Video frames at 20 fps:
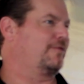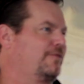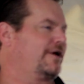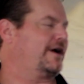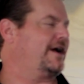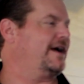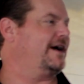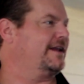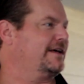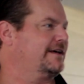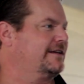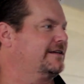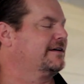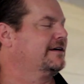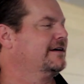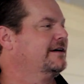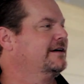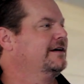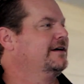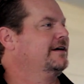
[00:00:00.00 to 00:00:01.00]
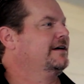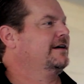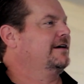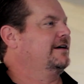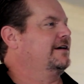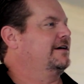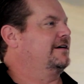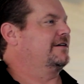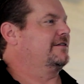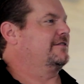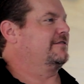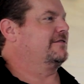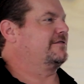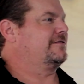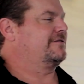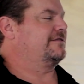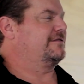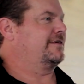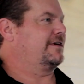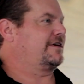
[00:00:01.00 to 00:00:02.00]
we're headed, is
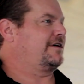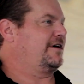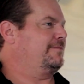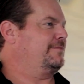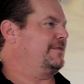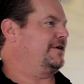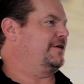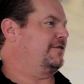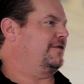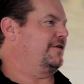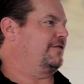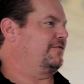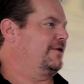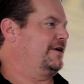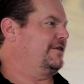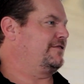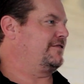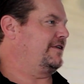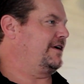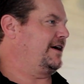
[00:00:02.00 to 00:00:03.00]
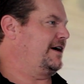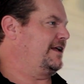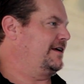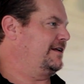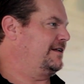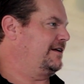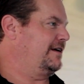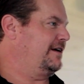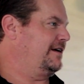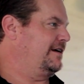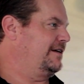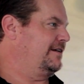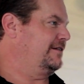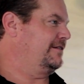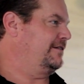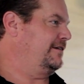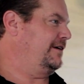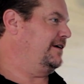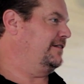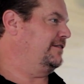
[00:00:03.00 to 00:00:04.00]
the company originated
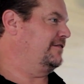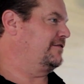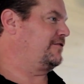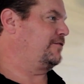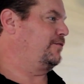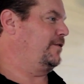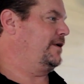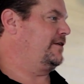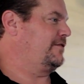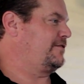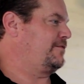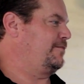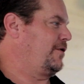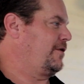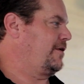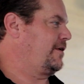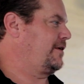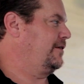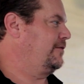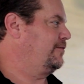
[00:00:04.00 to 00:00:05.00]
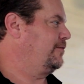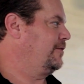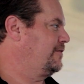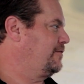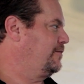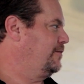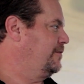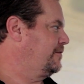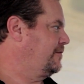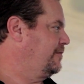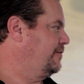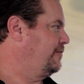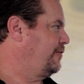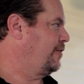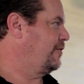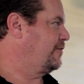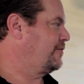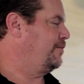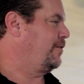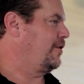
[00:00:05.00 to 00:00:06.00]
in the Swedish market, which was the
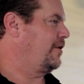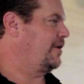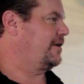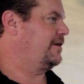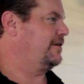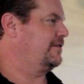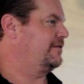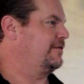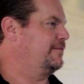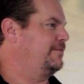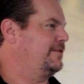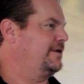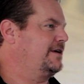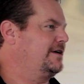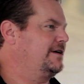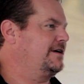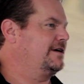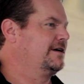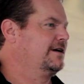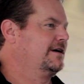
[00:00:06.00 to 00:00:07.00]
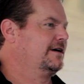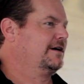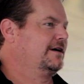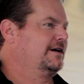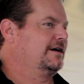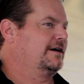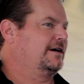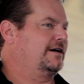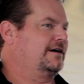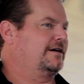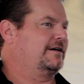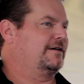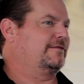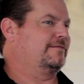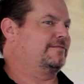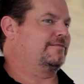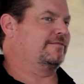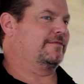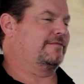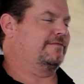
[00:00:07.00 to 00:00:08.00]
first market to be
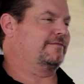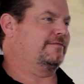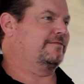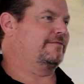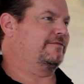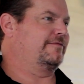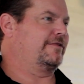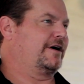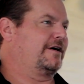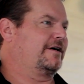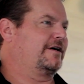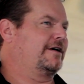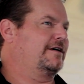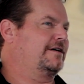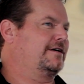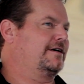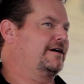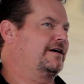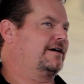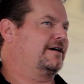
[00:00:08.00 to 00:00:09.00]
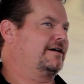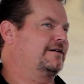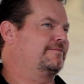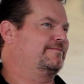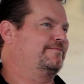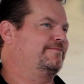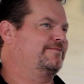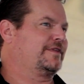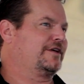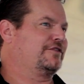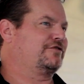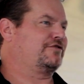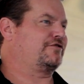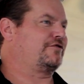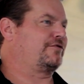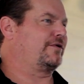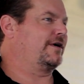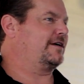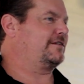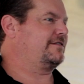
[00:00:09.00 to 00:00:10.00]
very
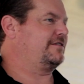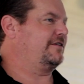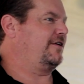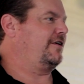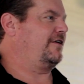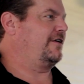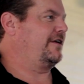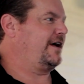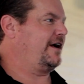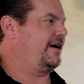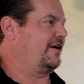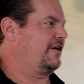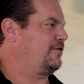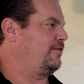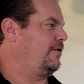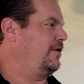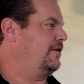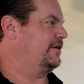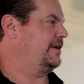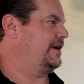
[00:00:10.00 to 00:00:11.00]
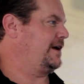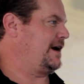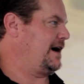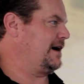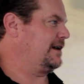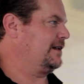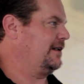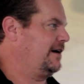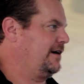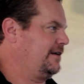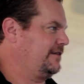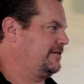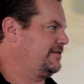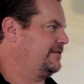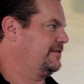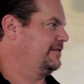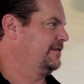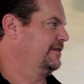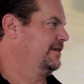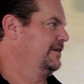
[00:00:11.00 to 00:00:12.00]
strict on air quality guidelines,
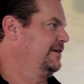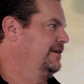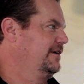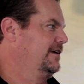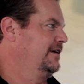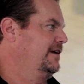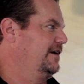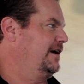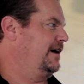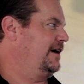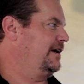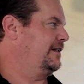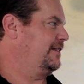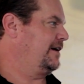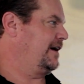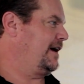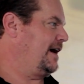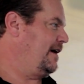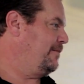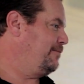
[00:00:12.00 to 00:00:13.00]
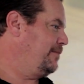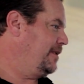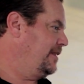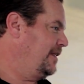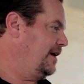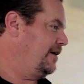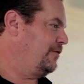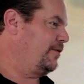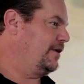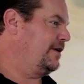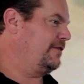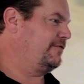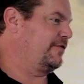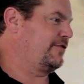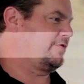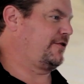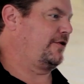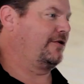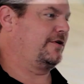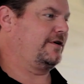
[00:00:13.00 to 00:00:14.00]
and they have been that way
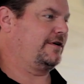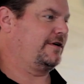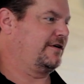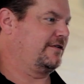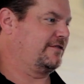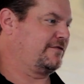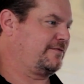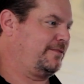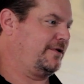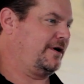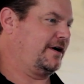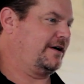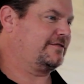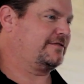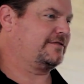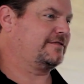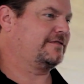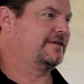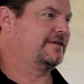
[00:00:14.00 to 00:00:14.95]
for 30 years plus.